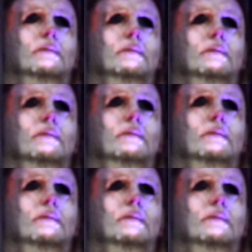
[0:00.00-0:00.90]

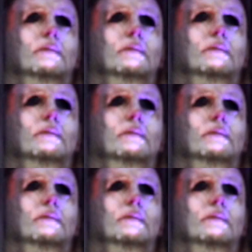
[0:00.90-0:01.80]

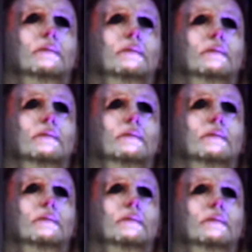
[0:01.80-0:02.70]

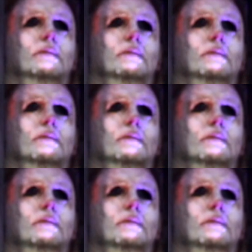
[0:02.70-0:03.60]

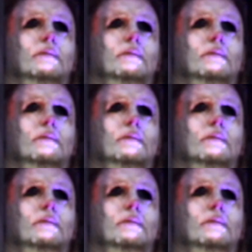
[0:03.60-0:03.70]
The person shown says nothing.